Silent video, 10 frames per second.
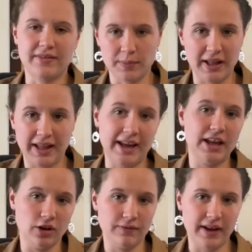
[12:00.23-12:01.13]
have to be like
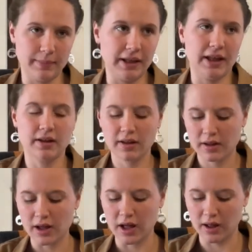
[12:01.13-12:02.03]
in your family.
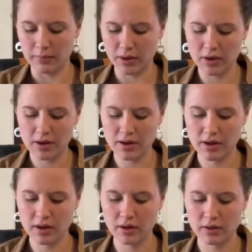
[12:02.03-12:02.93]
Um
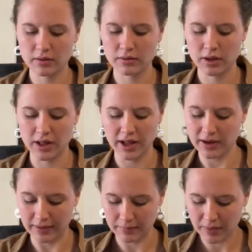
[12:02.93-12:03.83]

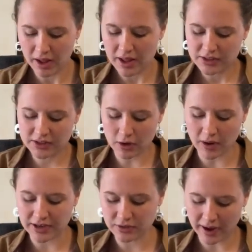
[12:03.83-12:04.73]
anyway, so
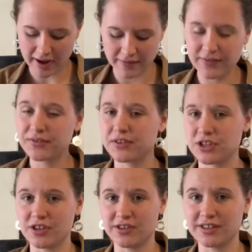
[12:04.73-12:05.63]
I do have
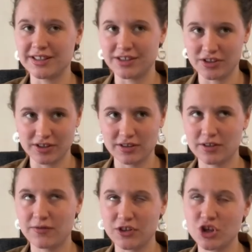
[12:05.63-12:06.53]
fraternal sister
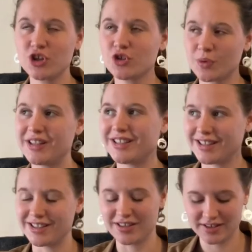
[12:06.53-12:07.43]
fraternal twin
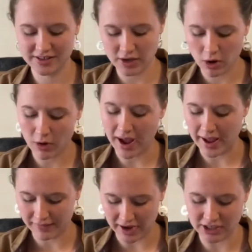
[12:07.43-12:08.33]
sisters, so I
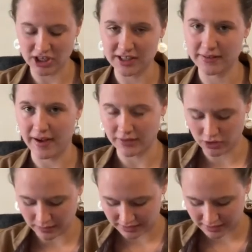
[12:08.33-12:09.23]
have a high chance of having
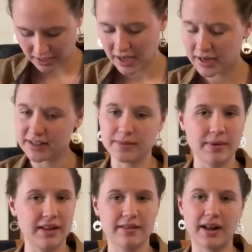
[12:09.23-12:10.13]
twins. Doesn't
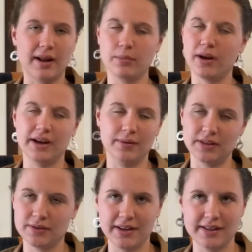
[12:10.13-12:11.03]
mean that I'm pregnant
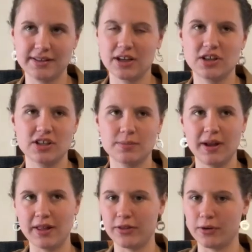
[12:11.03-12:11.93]
with twins. It could just
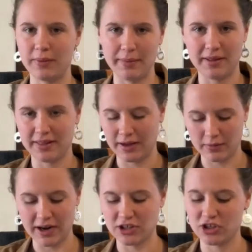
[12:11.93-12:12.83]
be a third baby thing
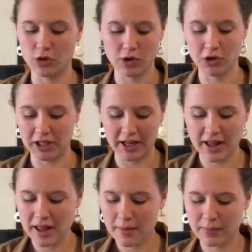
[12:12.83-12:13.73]
where I show early.
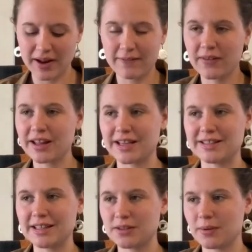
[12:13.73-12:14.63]
But I feel like
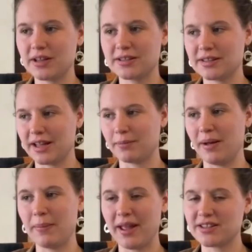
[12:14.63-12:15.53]
six weeks, like
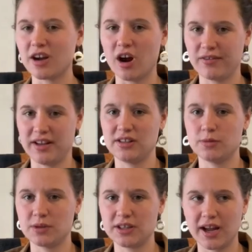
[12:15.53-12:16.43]
my pants are already
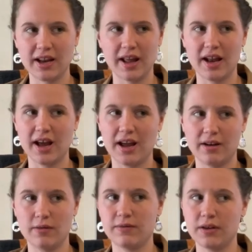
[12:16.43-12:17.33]
super tight and I
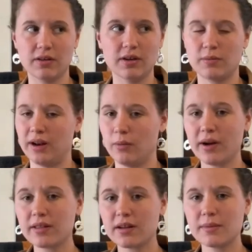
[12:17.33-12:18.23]
don't feel good when I
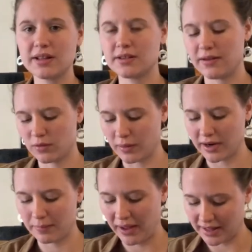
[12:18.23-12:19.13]
wear them, and so I have to
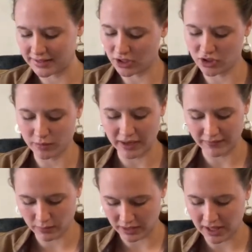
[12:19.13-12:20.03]
wear pants that are too
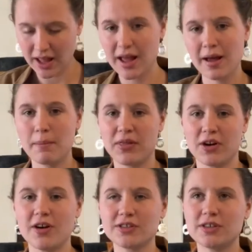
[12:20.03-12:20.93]
big for me. But
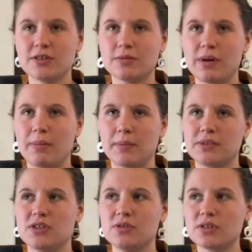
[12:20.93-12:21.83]
they're also, my
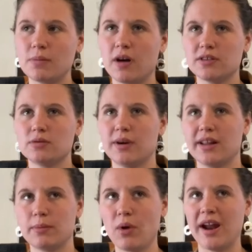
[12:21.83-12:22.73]
bump's too small to wear
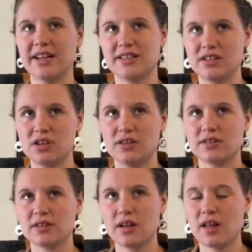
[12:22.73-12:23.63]
like pregnancy
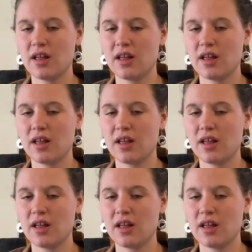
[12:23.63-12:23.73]
jeans.